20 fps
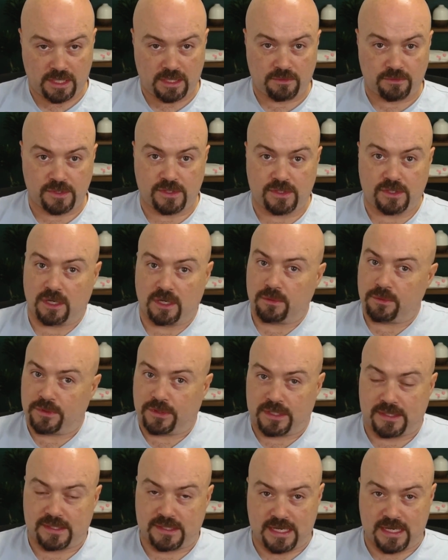We start with
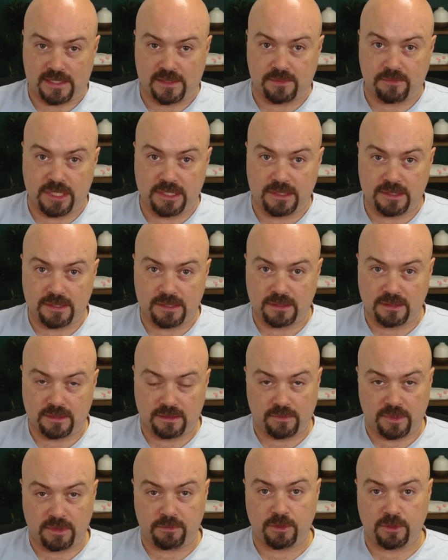assessment,
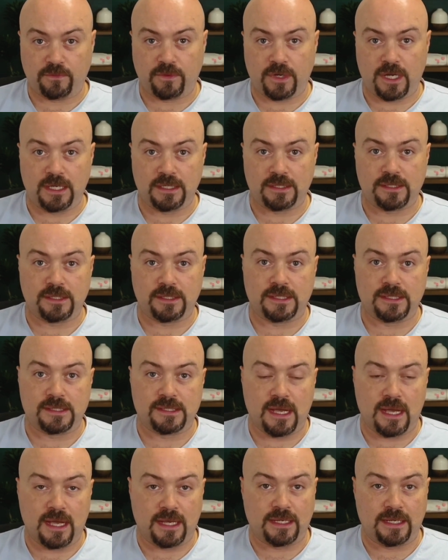we move on to
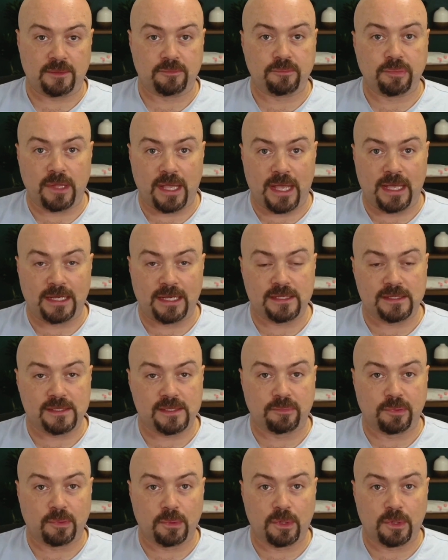design and planning
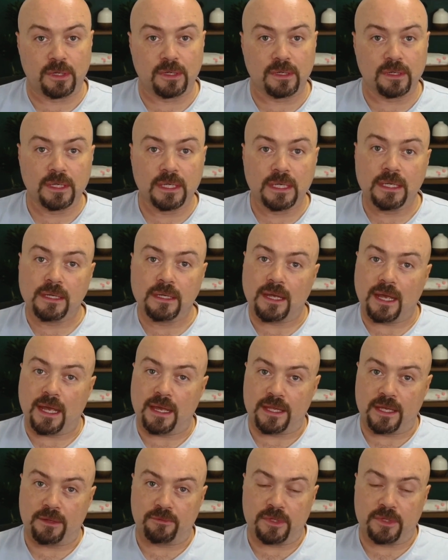support, and
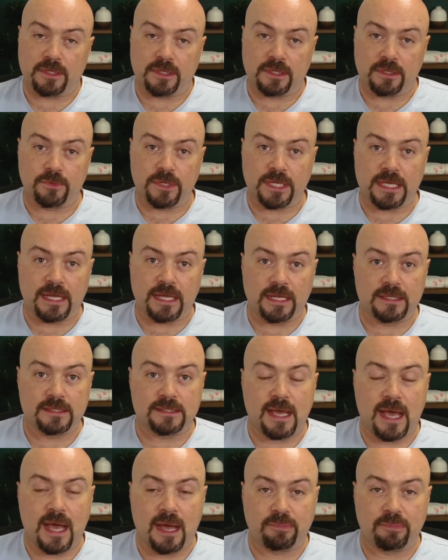then we get
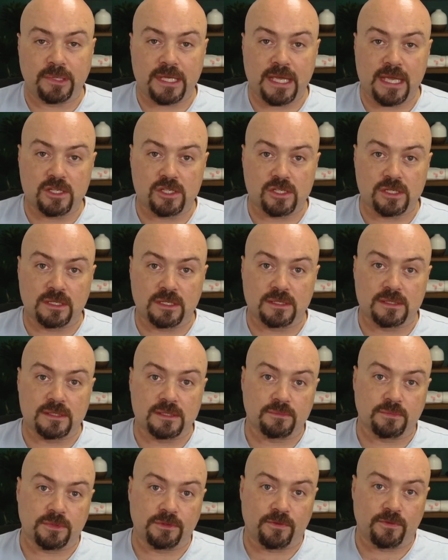into applications.
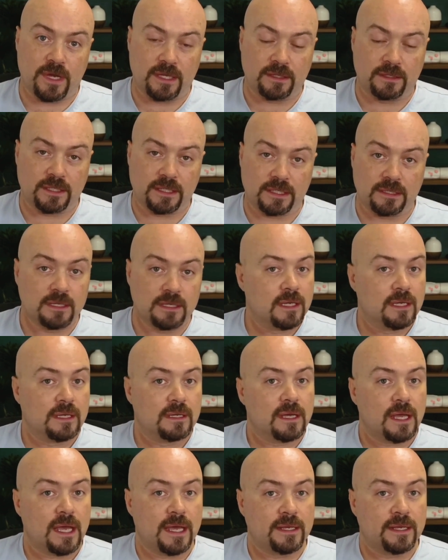We finally
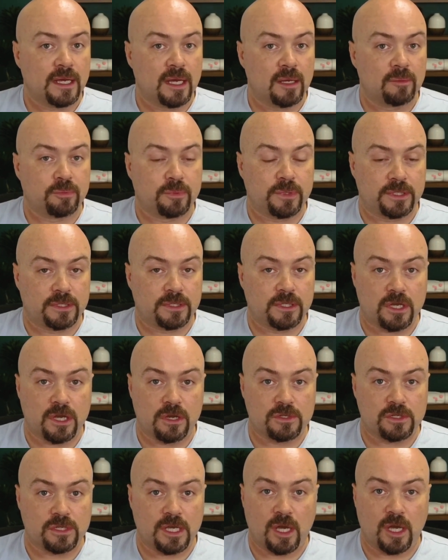end up with
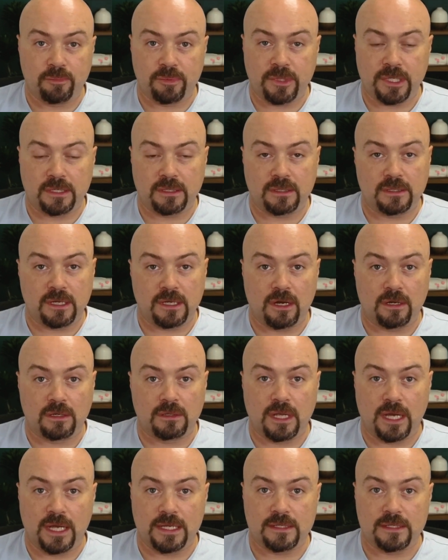helping our
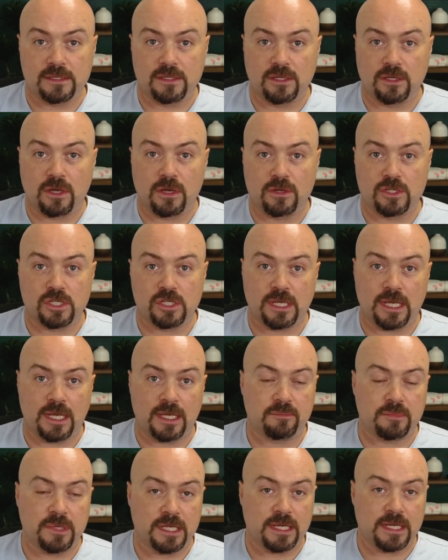clients
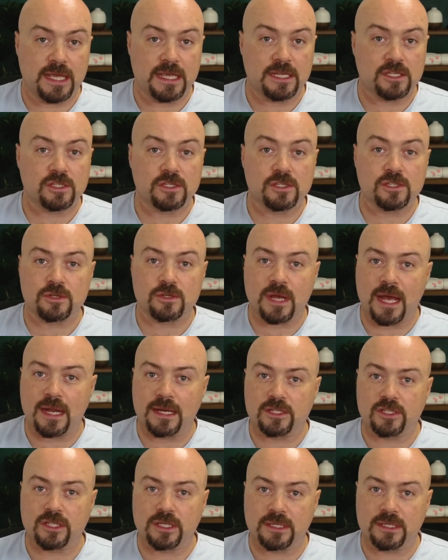negotiate mitigation
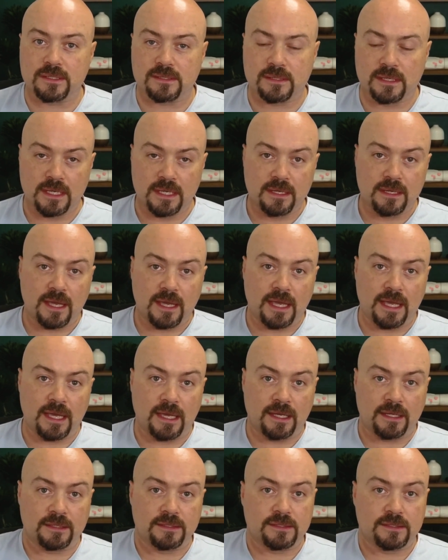strategies
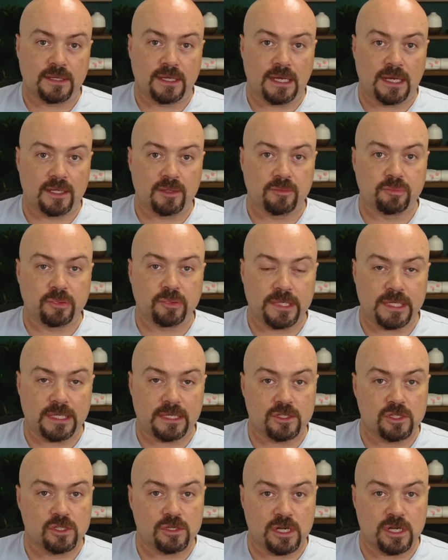and complete
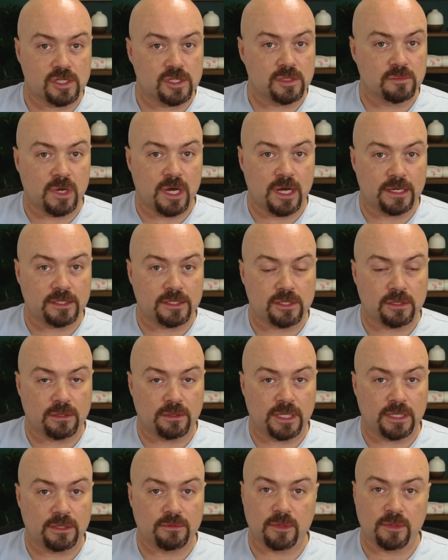construction
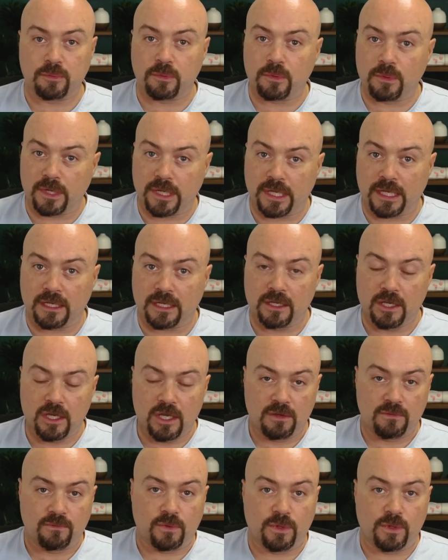monitoring and reporting
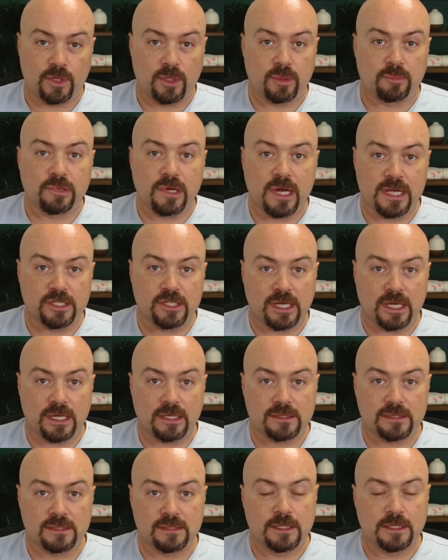for their
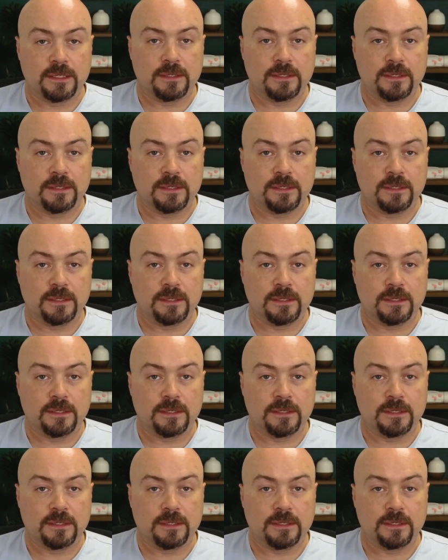projects.